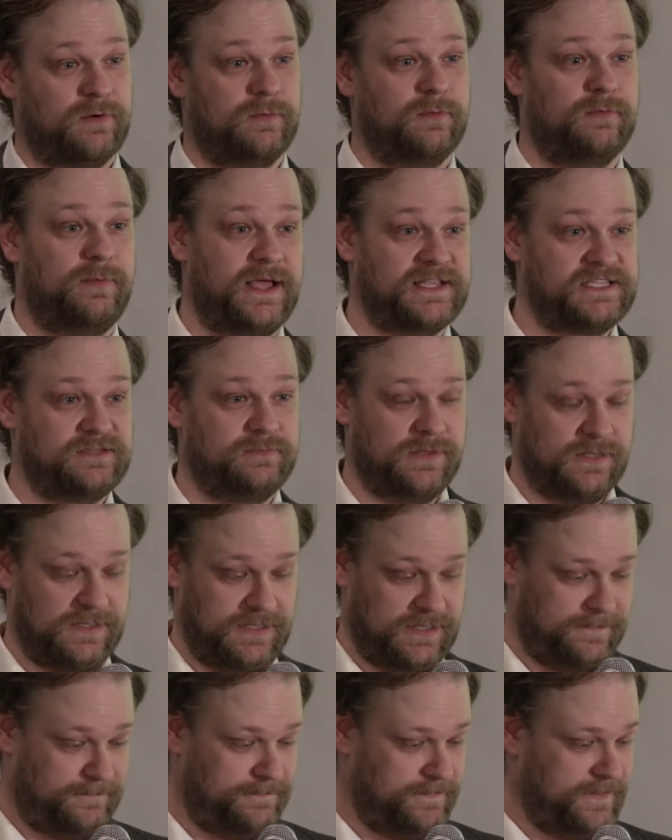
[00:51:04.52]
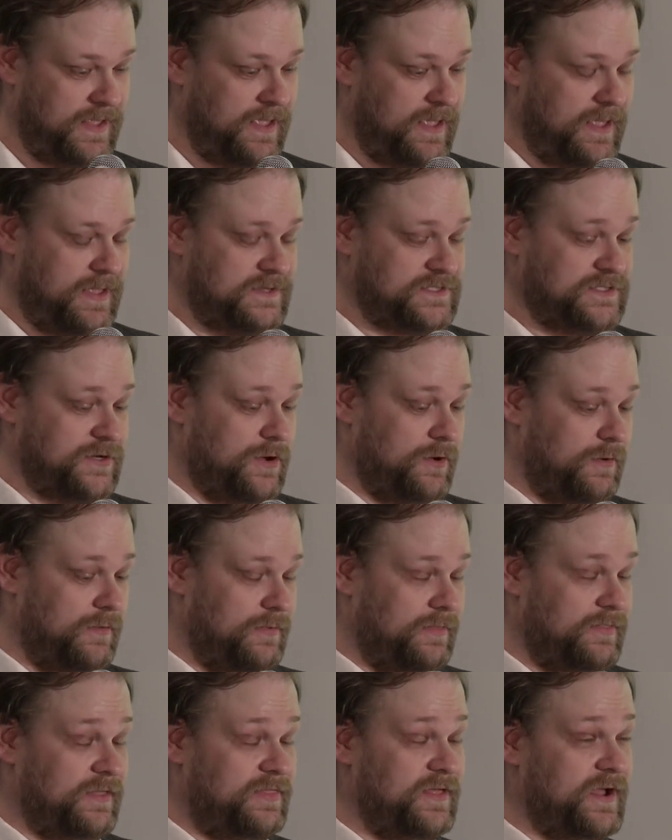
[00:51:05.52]
the realm of possibility.
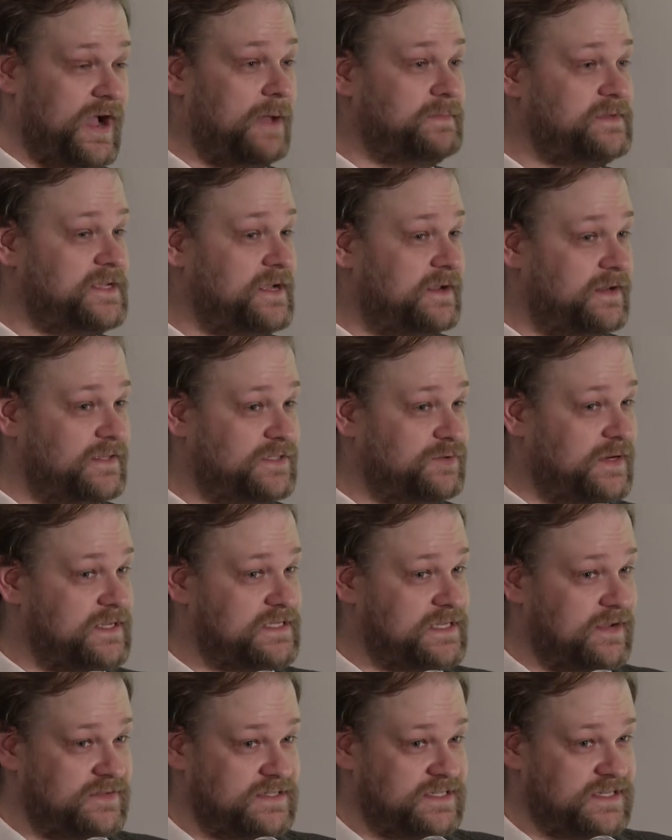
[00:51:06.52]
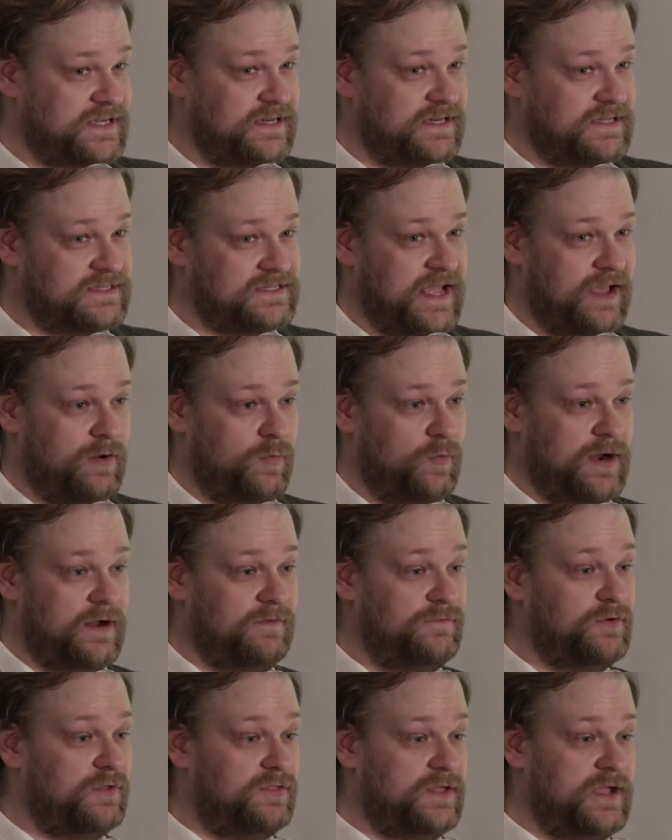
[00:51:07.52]
So the thing I'm taking in 2017 is that
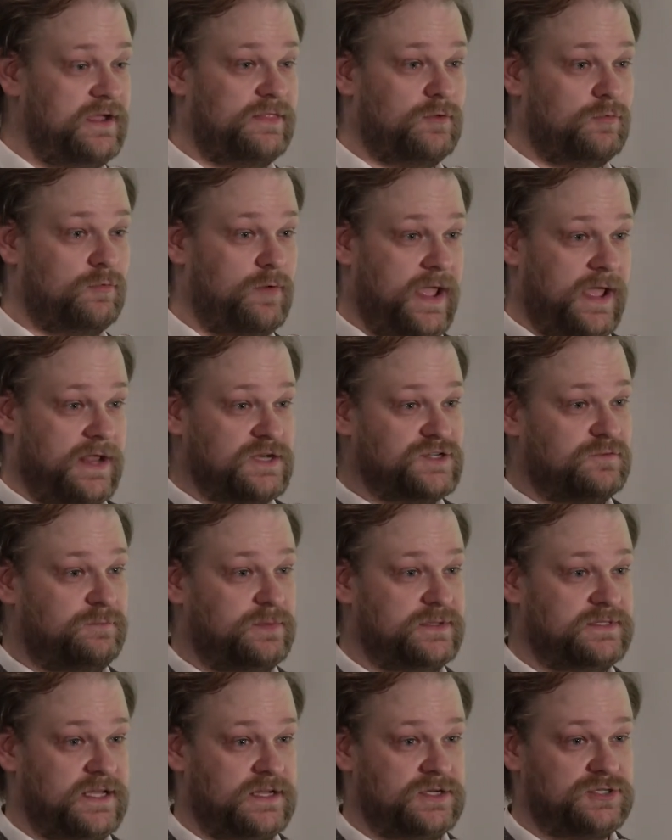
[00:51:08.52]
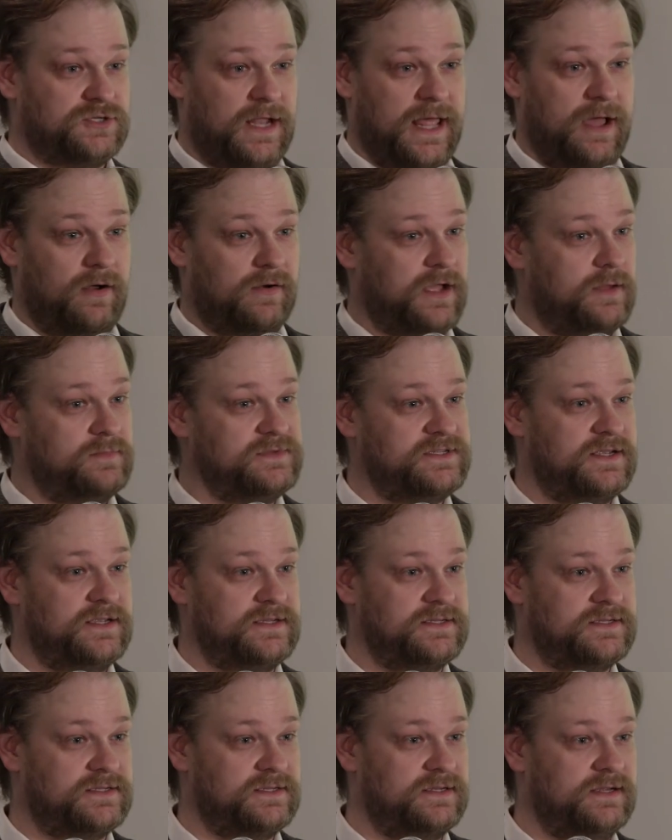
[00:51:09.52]
whatever you think the range of potential outcomes
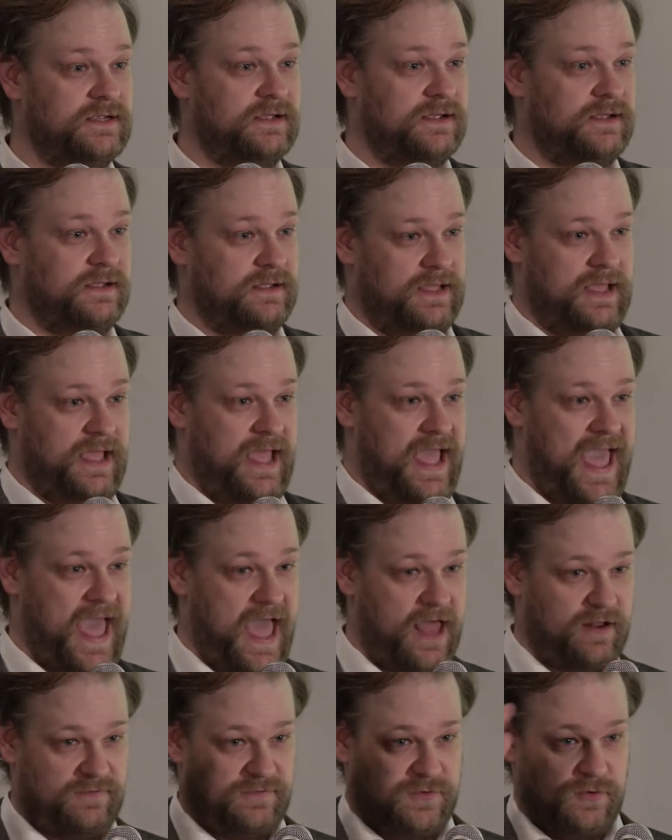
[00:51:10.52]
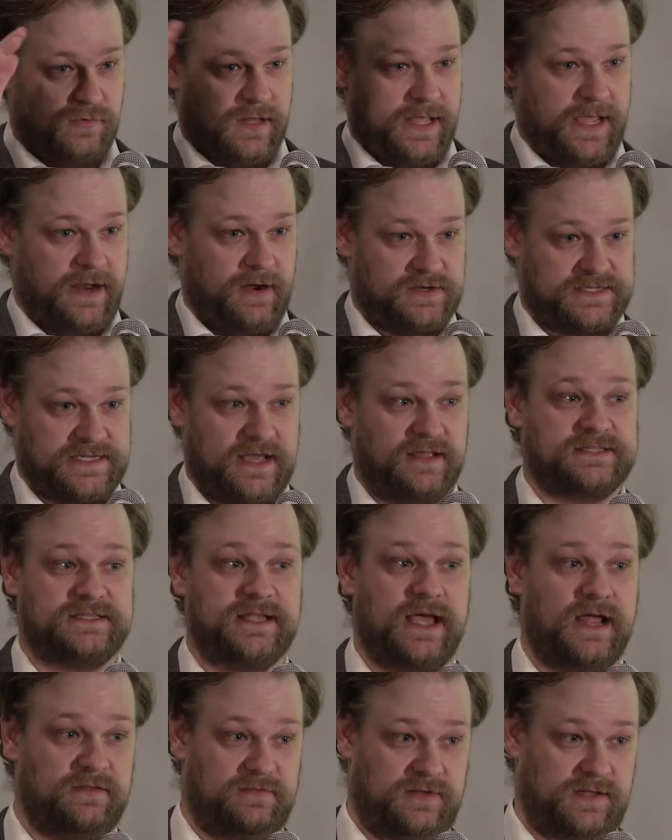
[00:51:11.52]
is, add a few layers
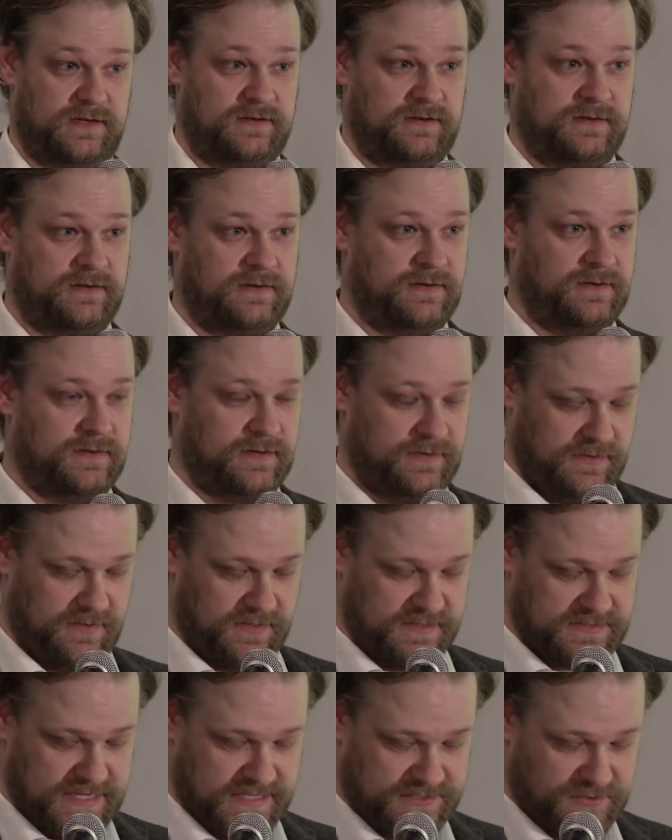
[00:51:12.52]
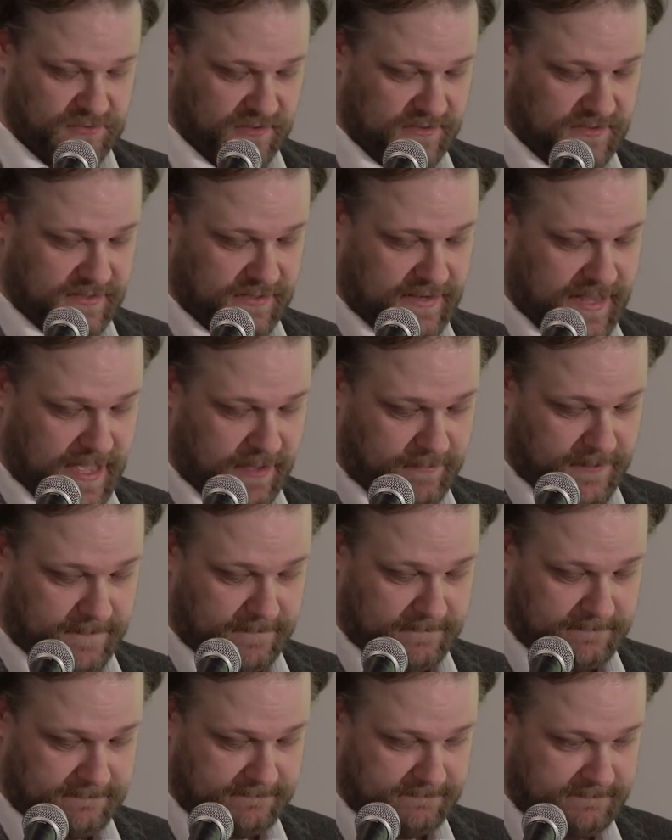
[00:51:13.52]
outside of it because that sort of thing can
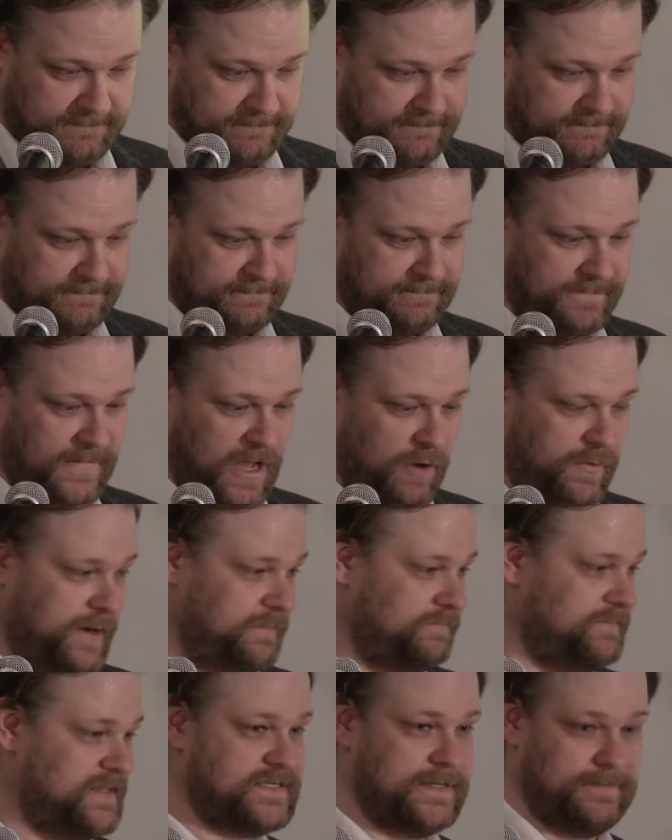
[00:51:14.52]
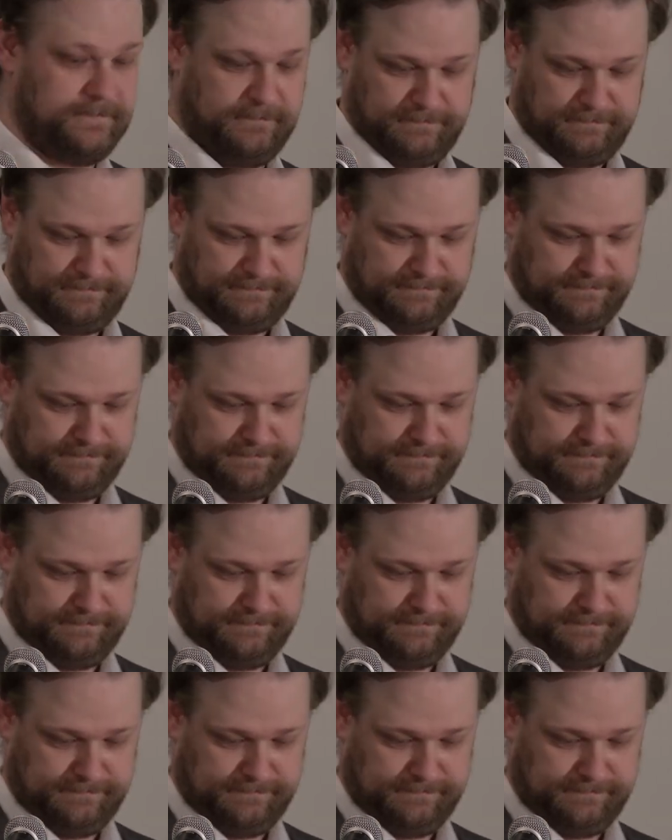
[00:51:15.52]
happen. All right, that's it.